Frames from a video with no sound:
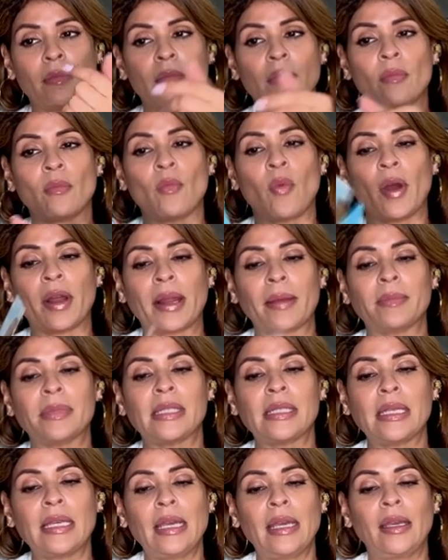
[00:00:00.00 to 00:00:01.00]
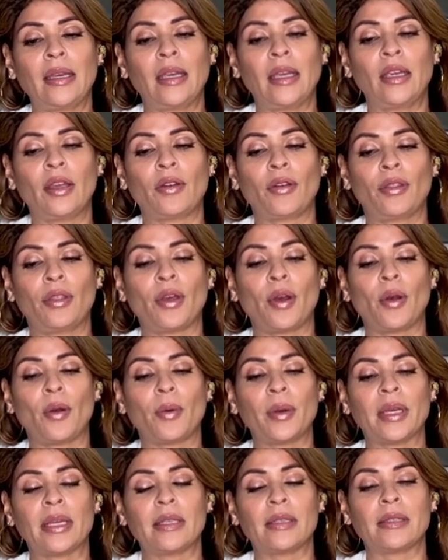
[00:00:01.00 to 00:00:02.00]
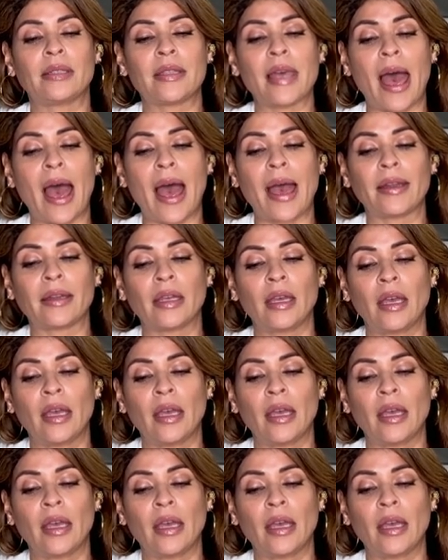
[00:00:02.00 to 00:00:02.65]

What I'm seeing here, though, is that